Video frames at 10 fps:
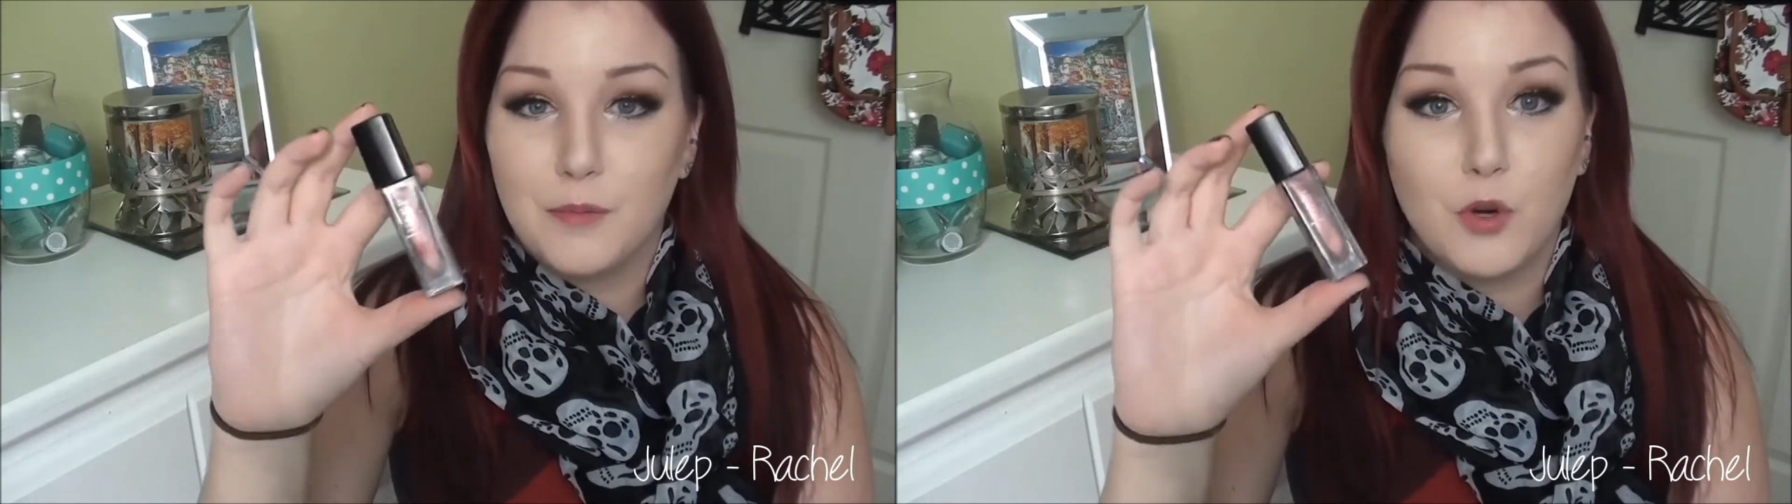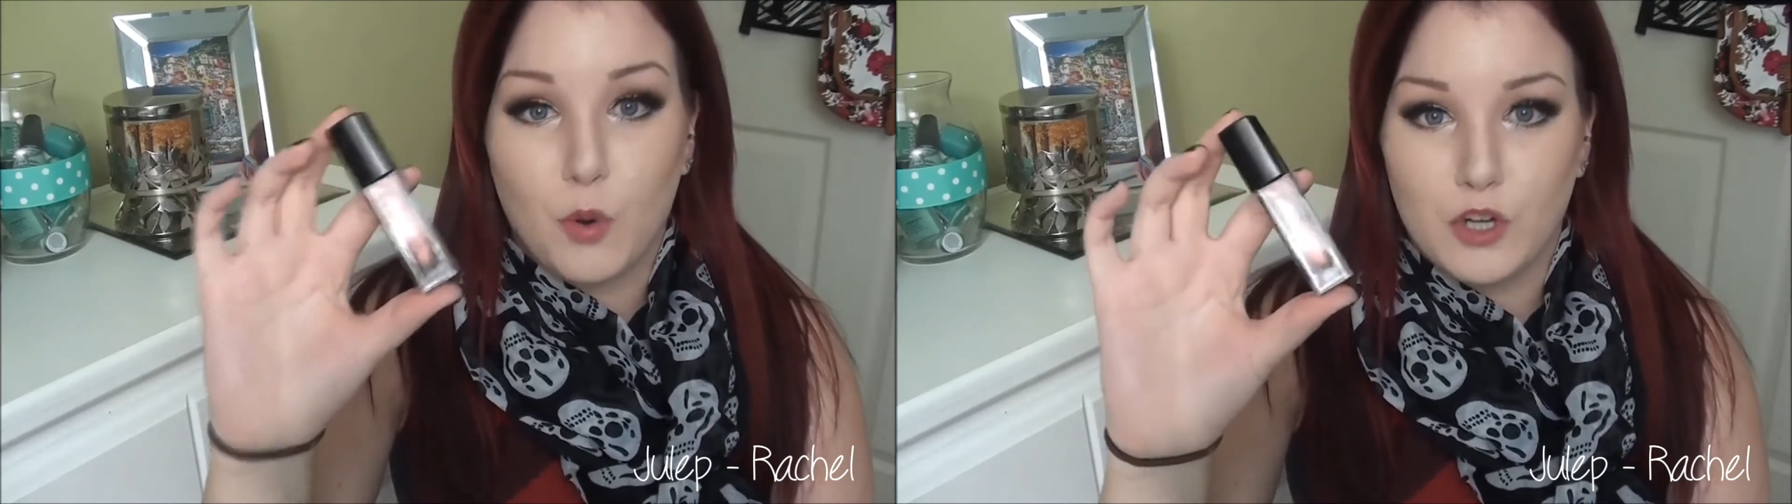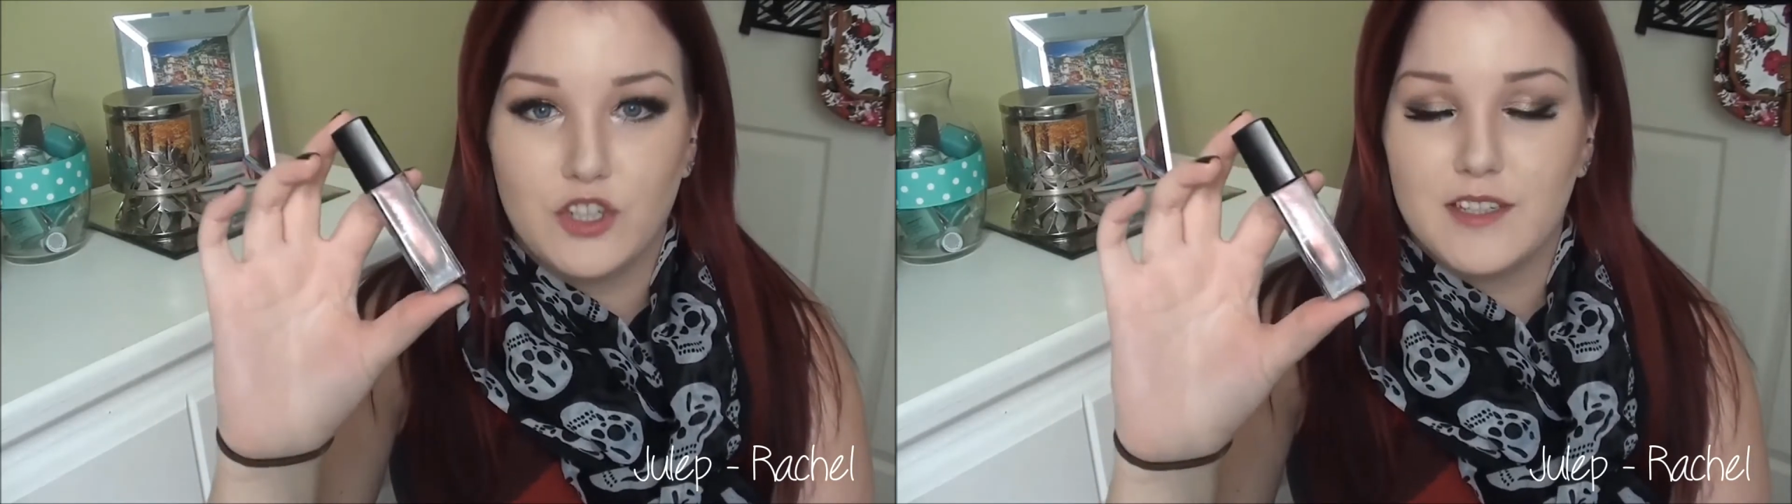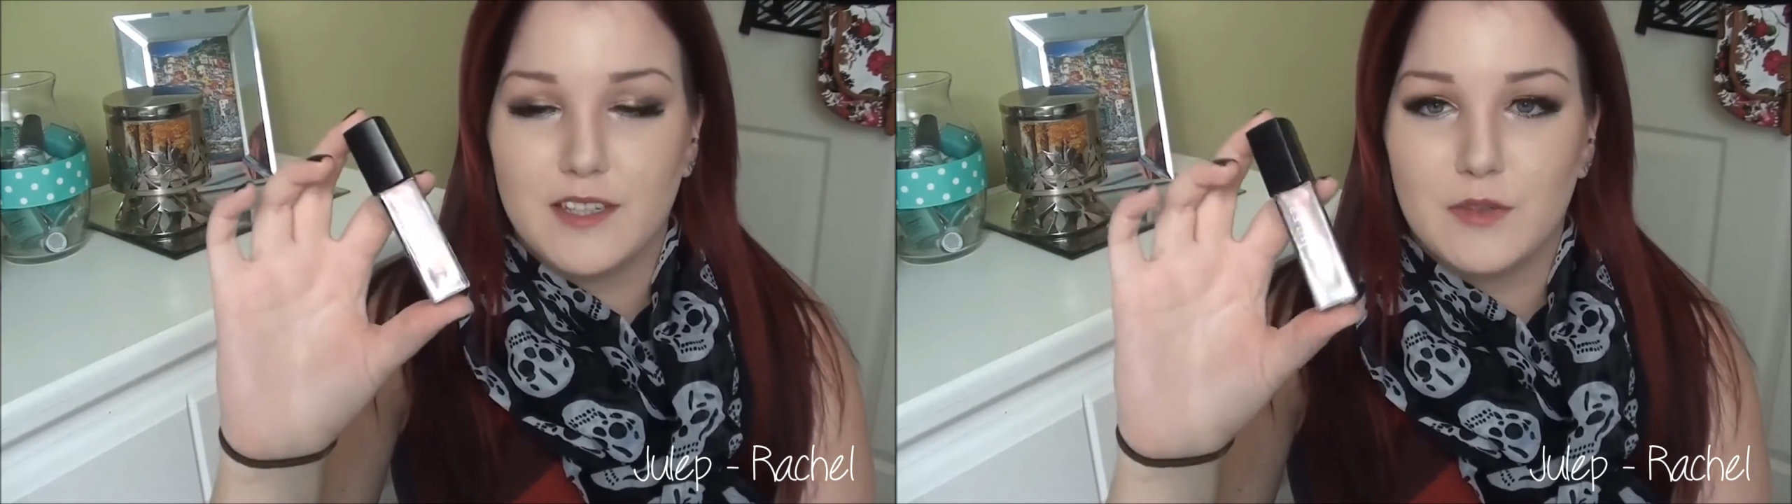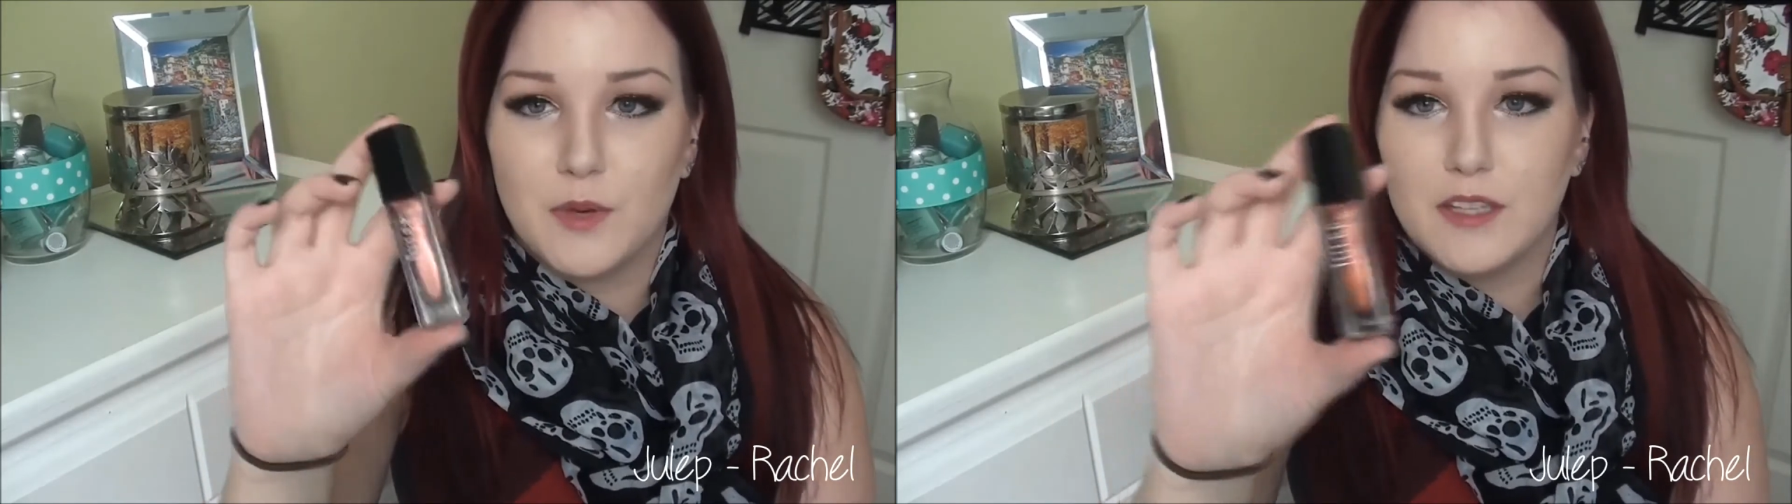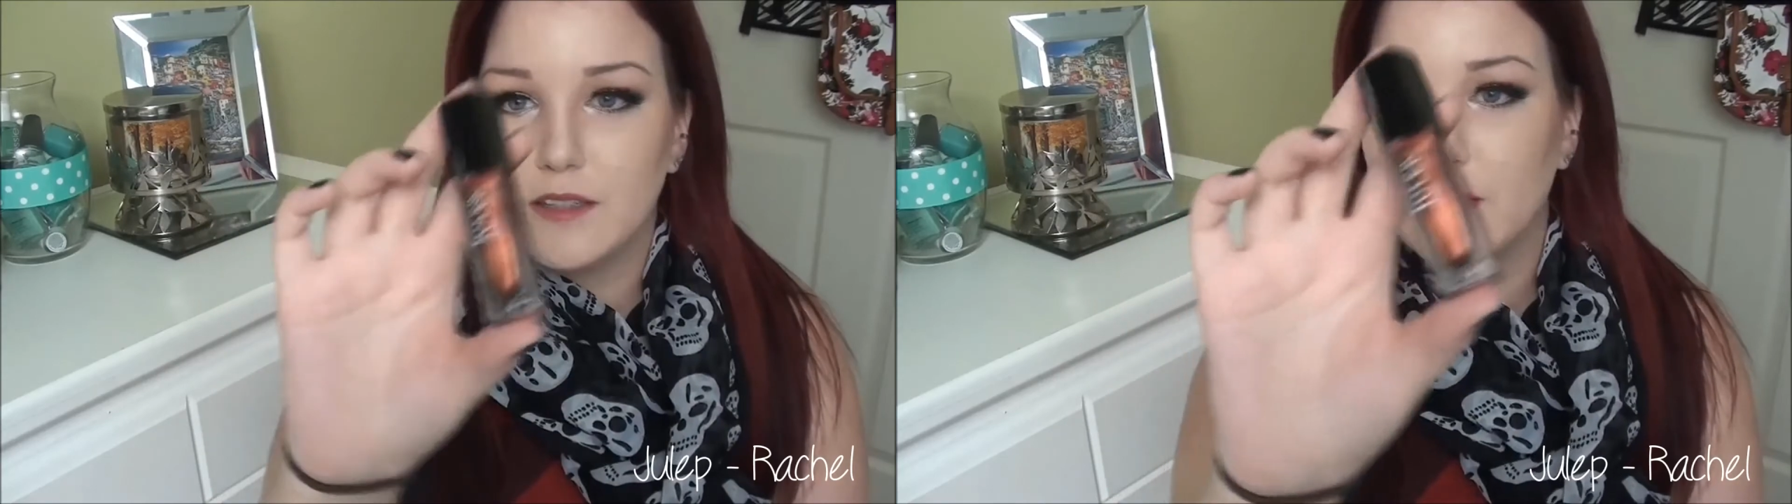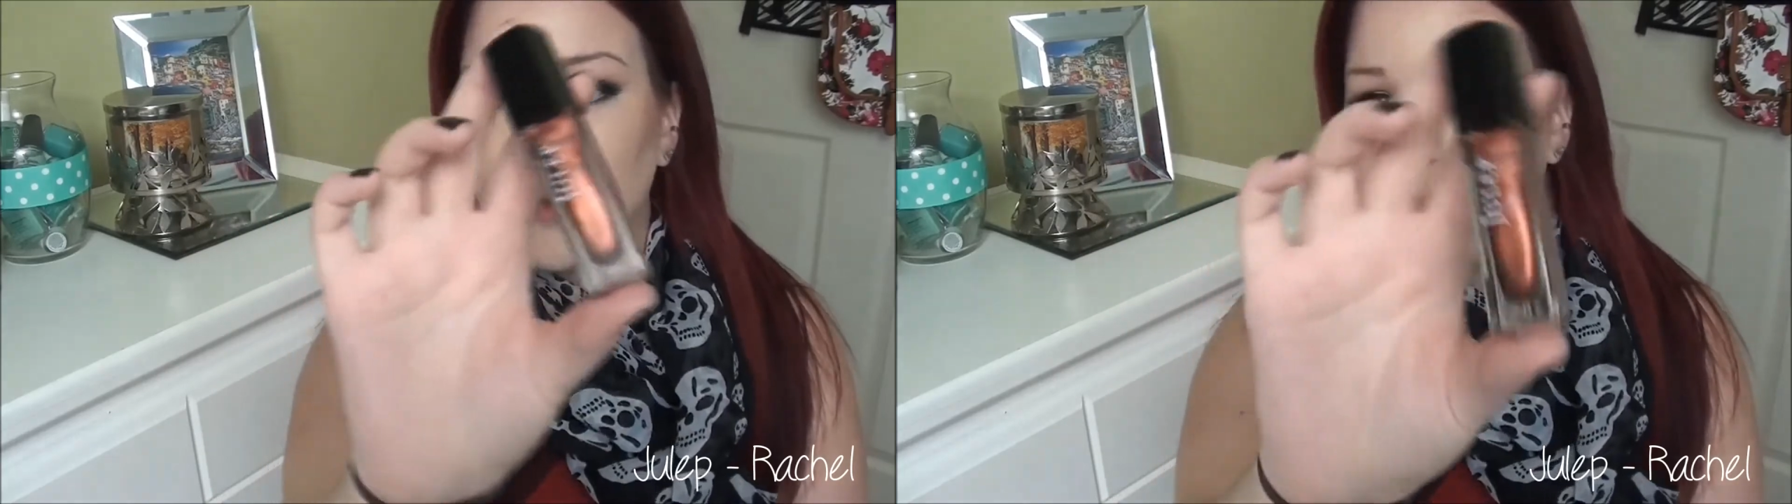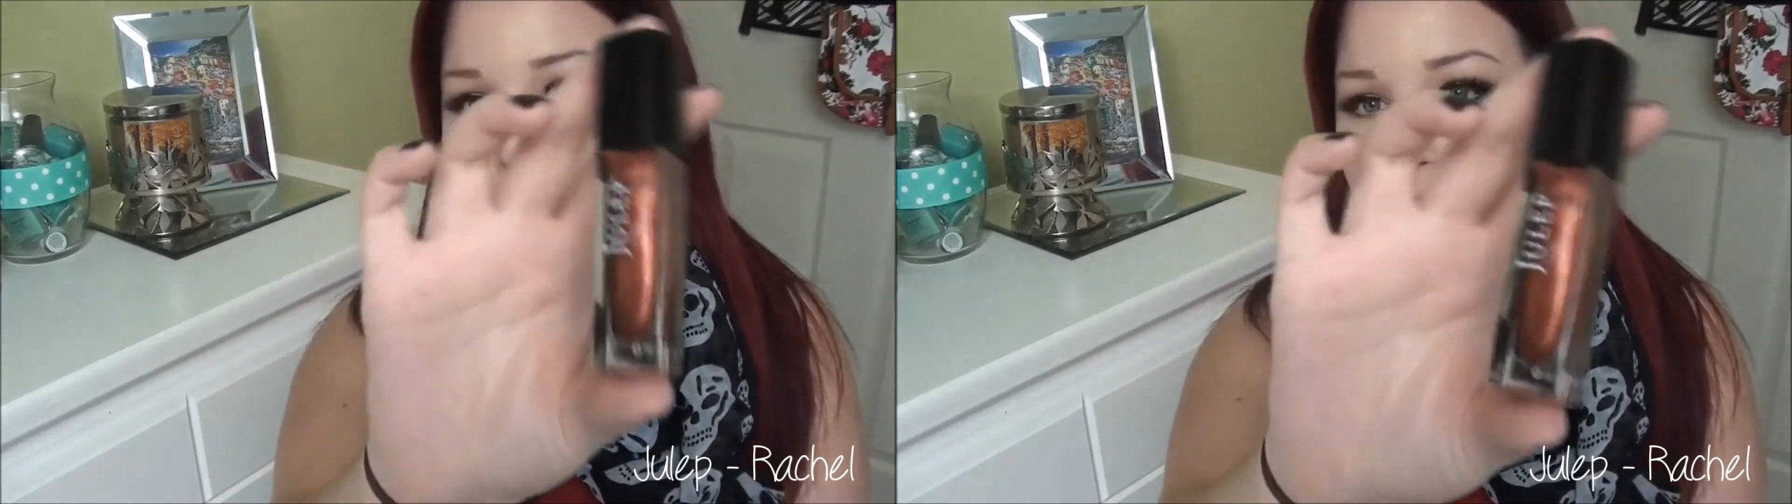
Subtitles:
gorgeous this was. So,